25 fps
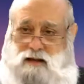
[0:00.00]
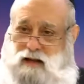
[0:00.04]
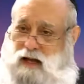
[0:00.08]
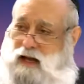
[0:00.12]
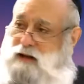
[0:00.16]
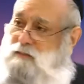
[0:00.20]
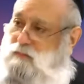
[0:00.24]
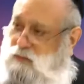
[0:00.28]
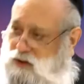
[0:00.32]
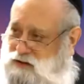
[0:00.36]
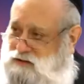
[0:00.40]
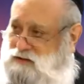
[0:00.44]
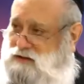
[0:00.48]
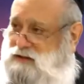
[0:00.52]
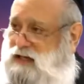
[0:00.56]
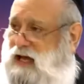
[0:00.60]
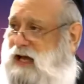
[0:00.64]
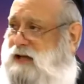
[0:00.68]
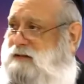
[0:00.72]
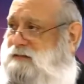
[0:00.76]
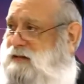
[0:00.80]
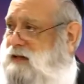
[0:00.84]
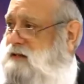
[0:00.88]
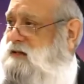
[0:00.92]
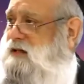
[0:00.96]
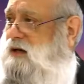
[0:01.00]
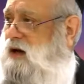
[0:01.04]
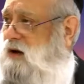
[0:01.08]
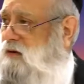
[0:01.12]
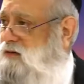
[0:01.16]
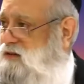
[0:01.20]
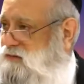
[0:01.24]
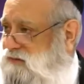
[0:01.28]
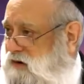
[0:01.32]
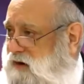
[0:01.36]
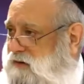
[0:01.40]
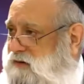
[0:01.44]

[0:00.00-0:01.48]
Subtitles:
I once said that, you know, it's